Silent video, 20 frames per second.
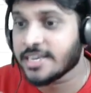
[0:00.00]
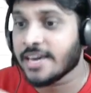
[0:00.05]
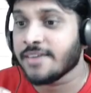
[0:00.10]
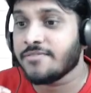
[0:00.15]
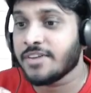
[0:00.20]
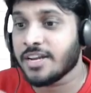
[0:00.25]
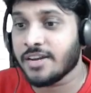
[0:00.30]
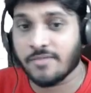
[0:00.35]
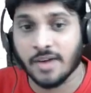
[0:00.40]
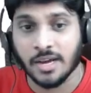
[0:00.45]

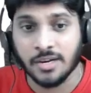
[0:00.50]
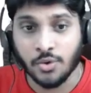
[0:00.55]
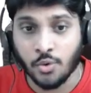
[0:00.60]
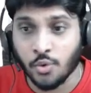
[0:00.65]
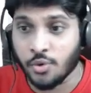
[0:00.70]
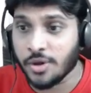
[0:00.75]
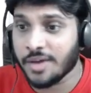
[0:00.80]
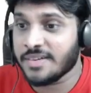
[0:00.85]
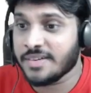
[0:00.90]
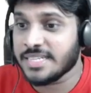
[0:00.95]
everyone,
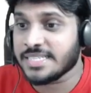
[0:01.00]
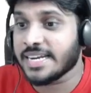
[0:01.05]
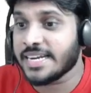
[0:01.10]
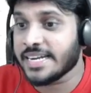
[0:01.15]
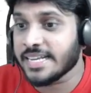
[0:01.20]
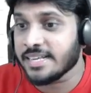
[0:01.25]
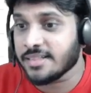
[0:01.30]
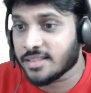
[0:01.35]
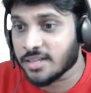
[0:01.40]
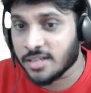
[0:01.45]
whoever is
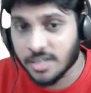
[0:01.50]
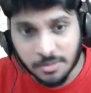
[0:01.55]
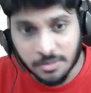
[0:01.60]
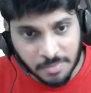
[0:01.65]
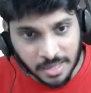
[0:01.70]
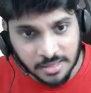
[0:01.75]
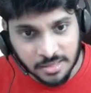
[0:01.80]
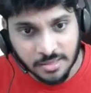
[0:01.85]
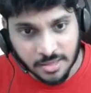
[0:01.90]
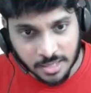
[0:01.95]
getting 3rd
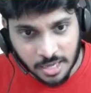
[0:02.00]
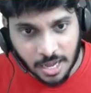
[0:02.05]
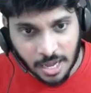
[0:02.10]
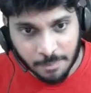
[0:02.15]
month,